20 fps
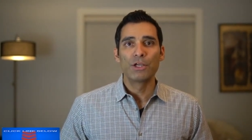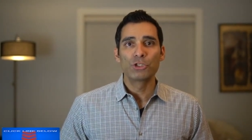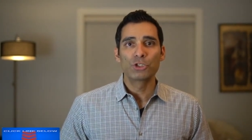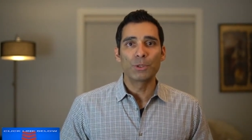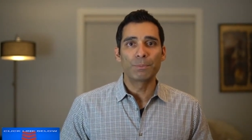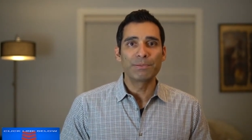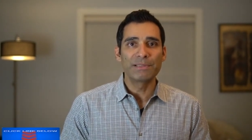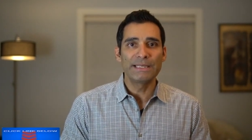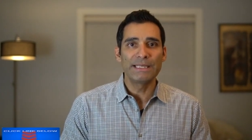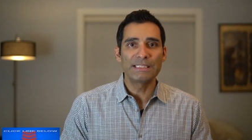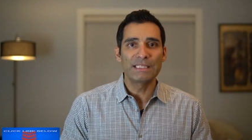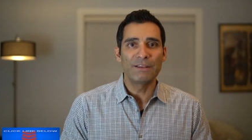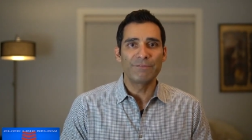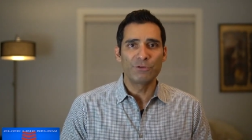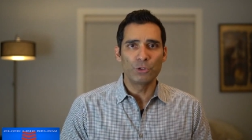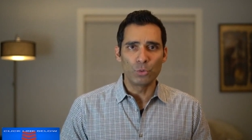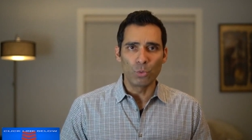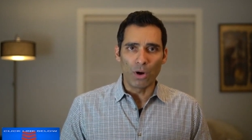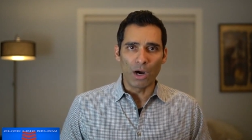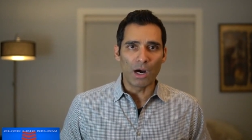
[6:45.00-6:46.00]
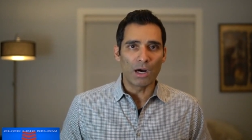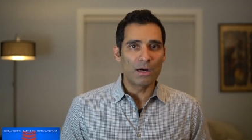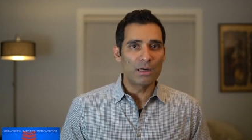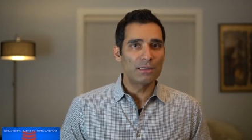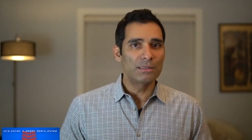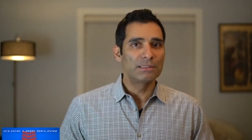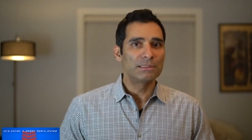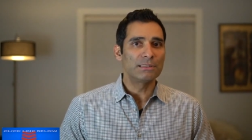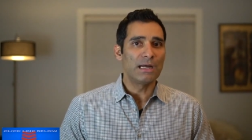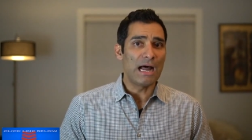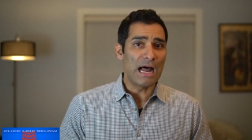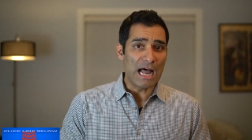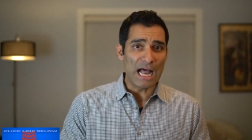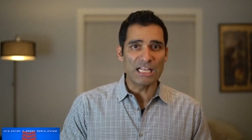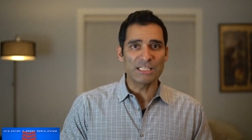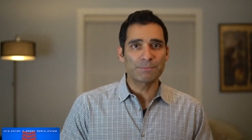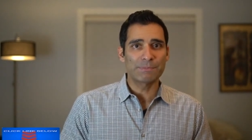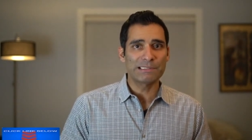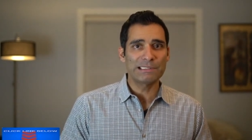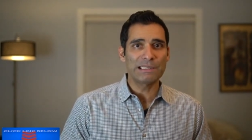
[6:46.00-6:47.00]
So please, if you are a
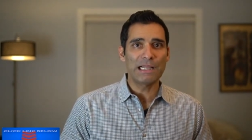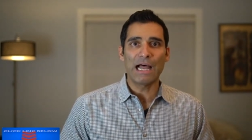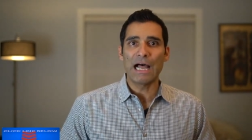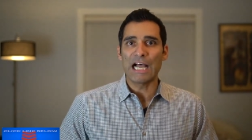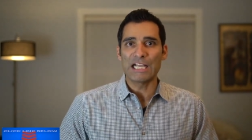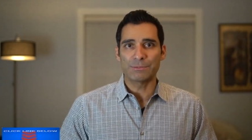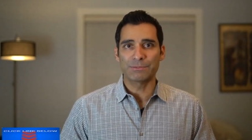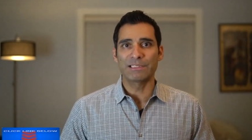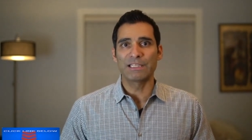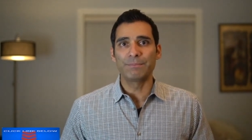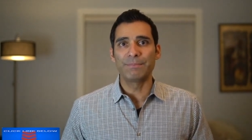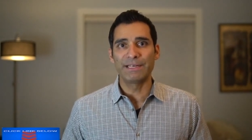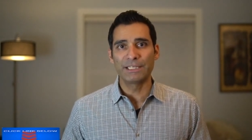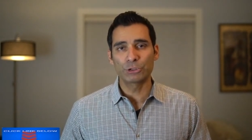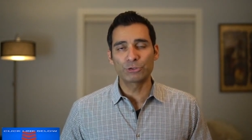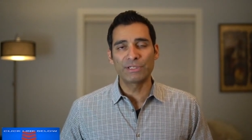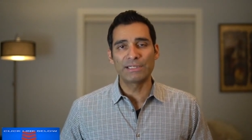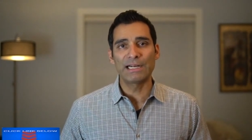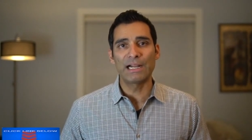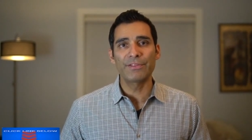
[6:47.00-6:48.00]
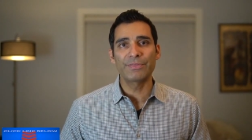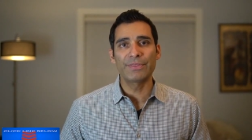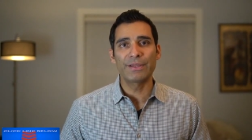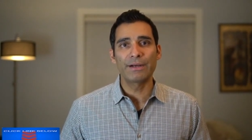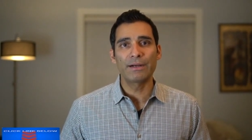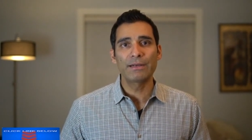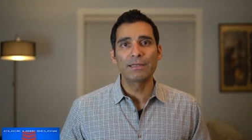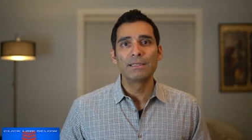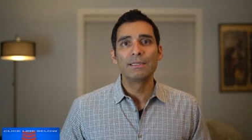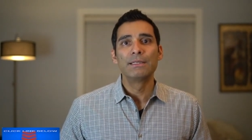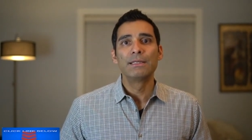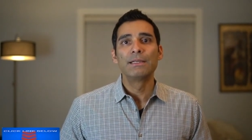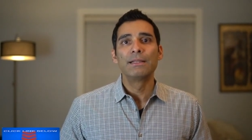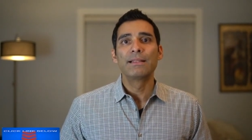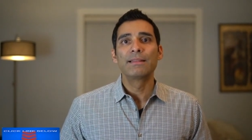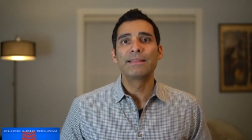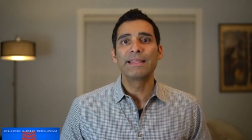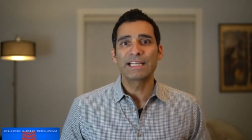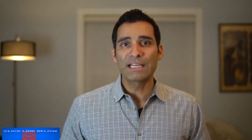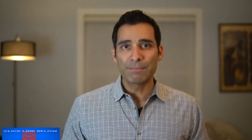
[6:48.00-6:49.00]
hospital, a hospital administrator out there,
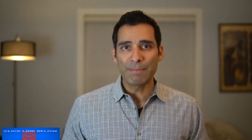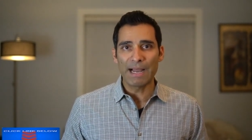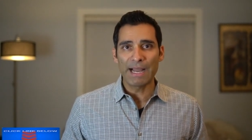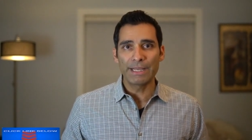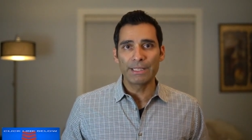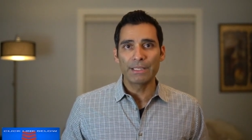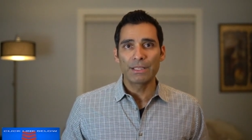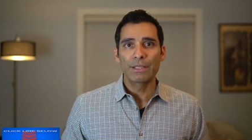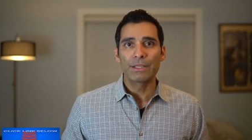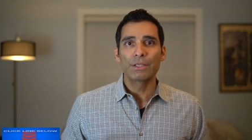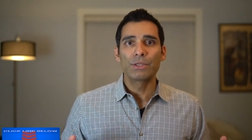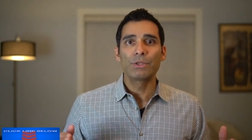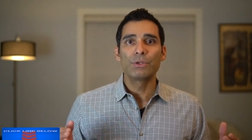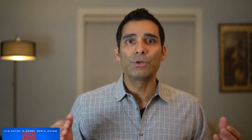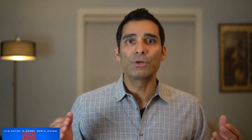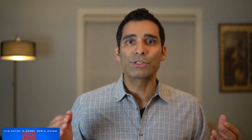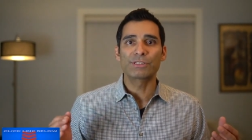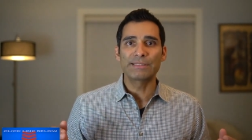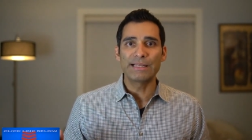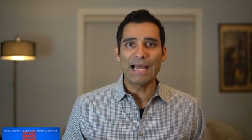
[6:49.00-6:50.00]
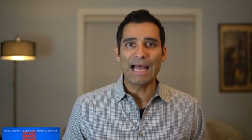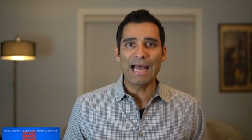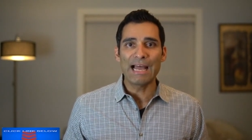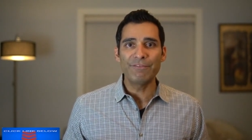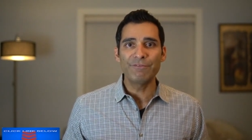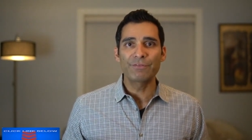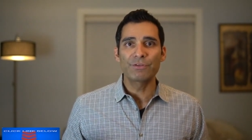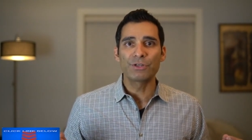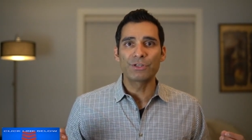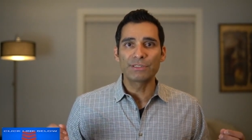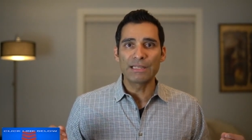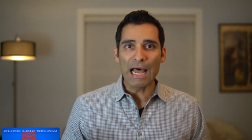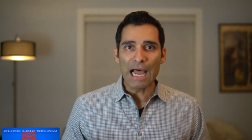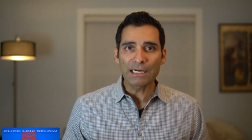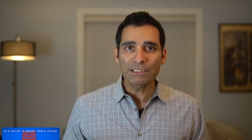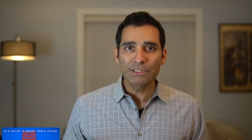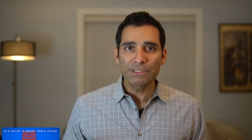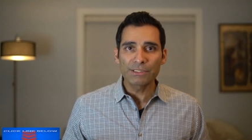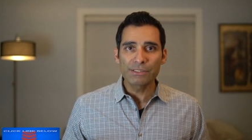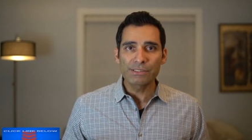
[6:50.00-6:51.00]
think about your staff, your
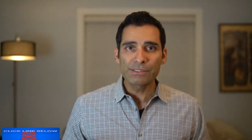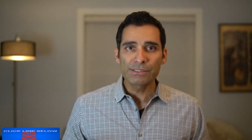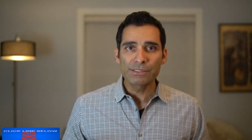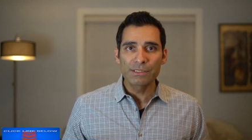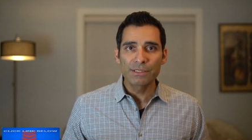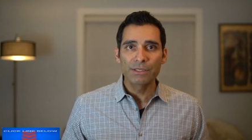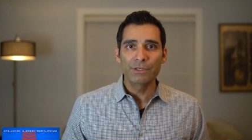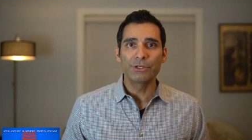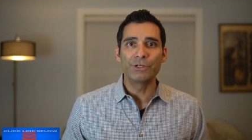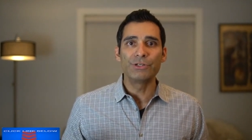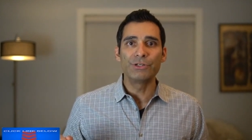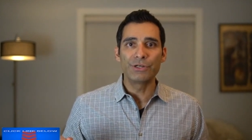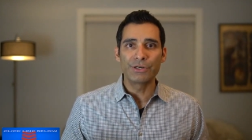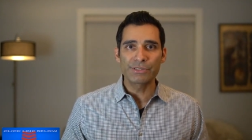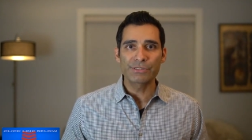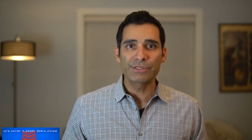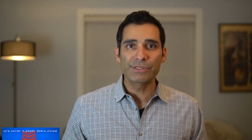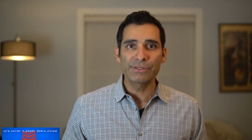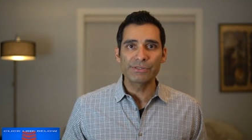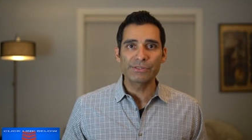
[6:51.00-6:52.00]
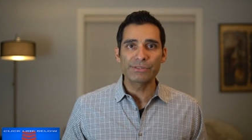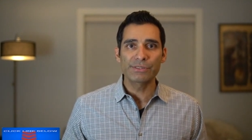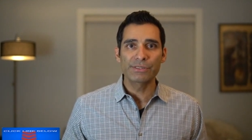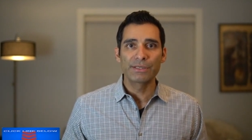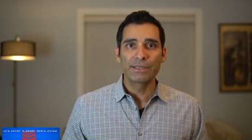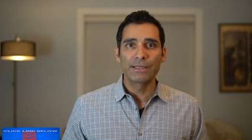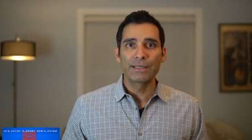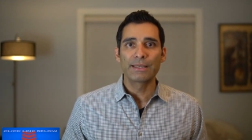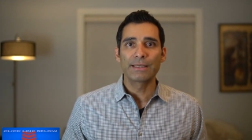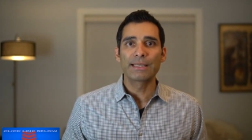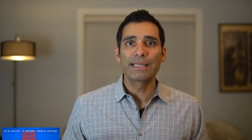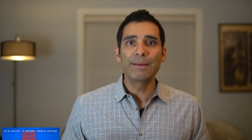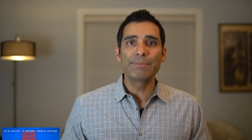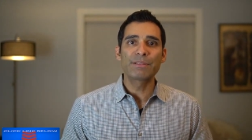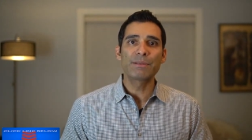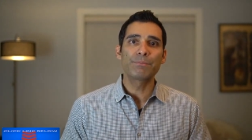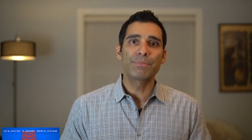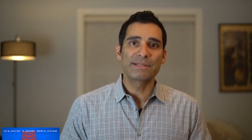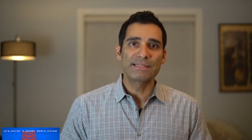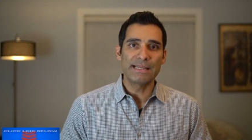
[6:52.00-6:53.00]
doctors, your nurses,
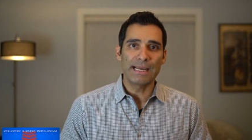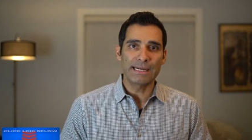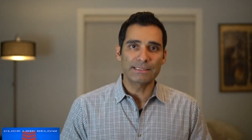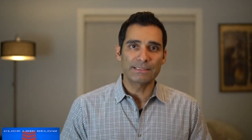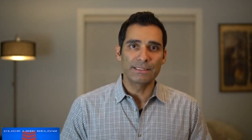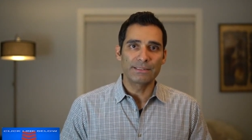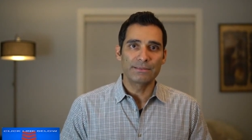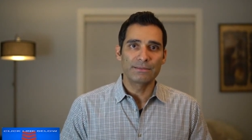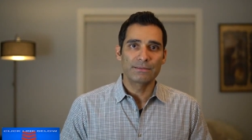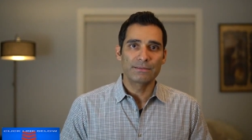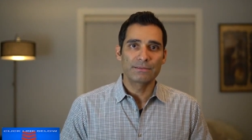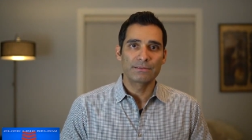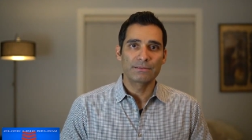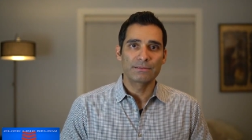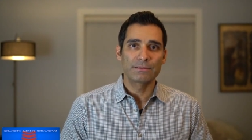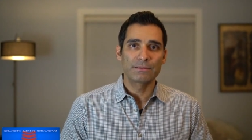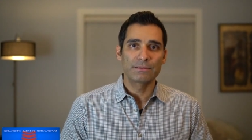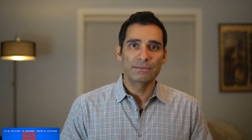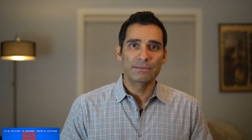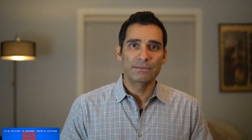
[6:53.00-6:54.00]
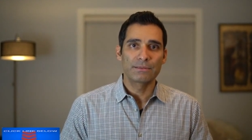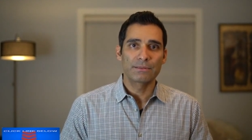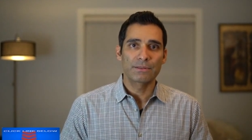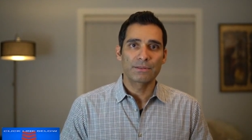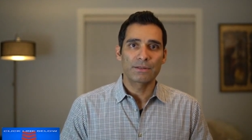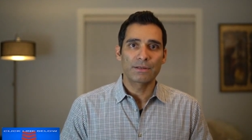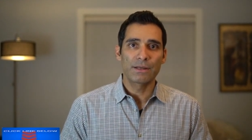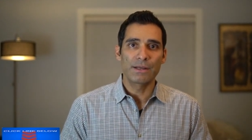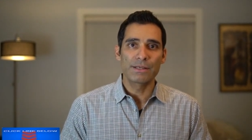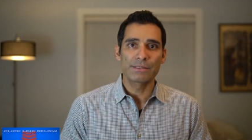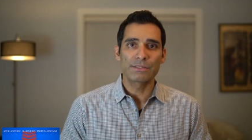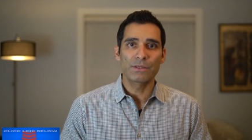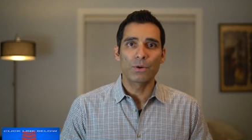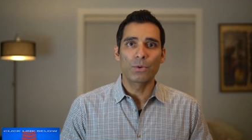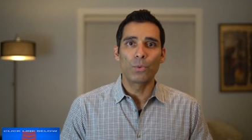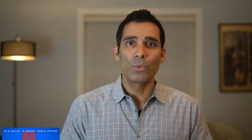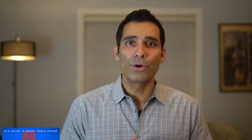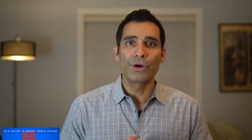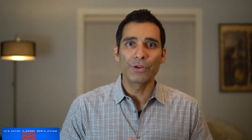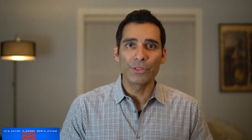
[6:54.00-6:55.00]
keep them protected
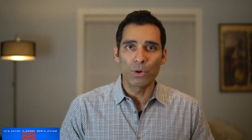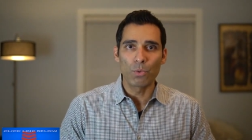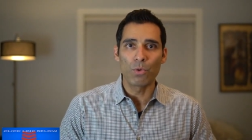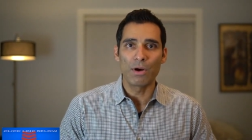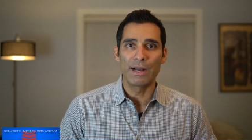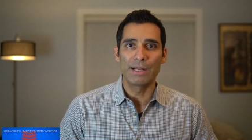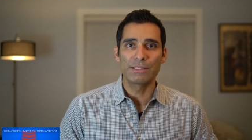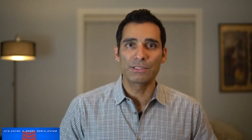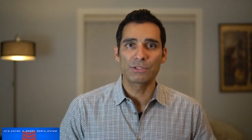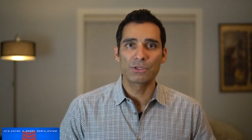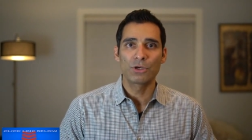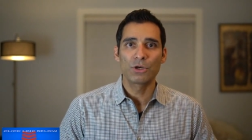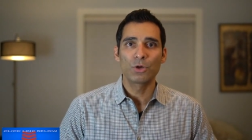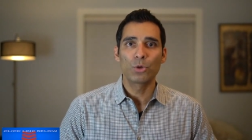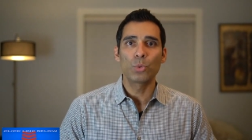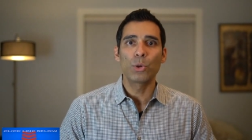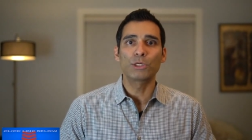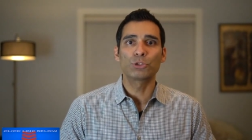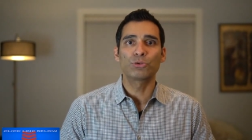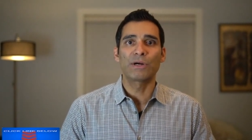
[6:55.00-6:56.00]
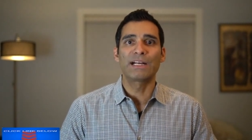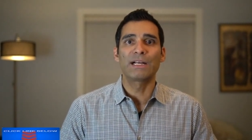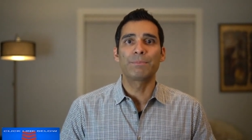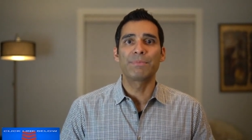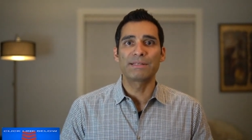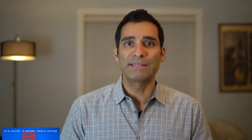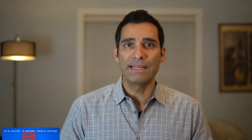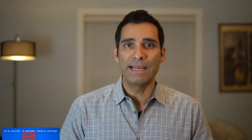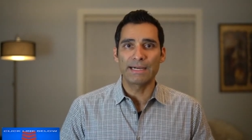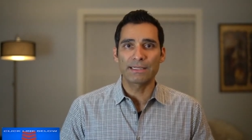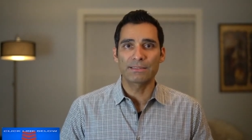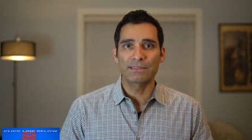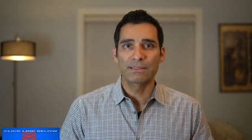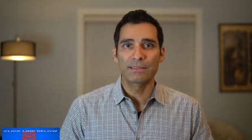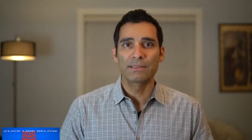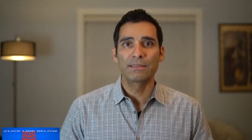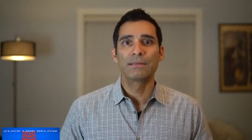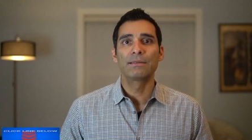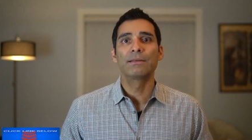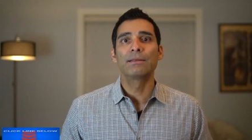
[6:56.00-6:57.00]
because we're the ones who are trying to protect
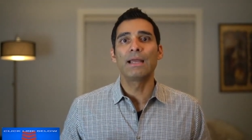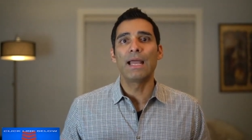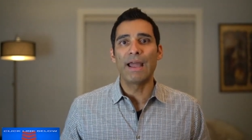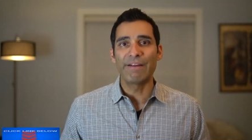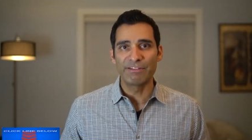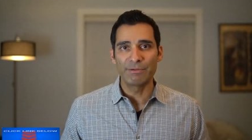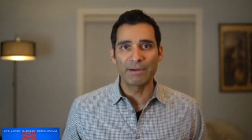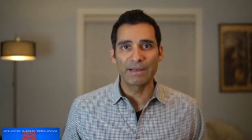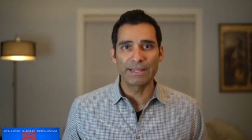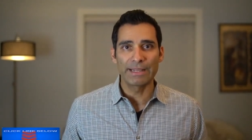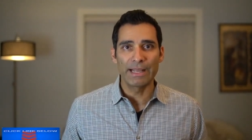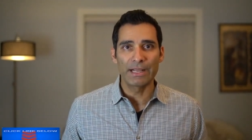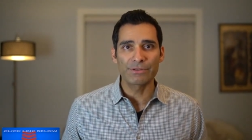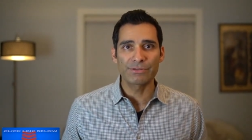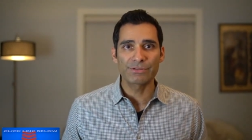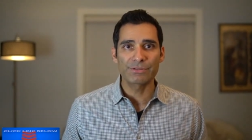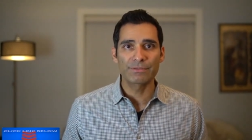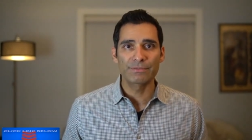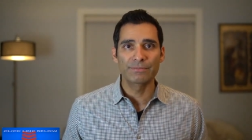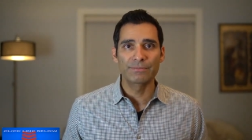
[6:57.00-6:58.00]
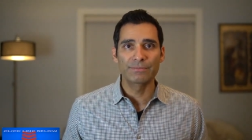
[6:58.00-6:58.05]
everybody else.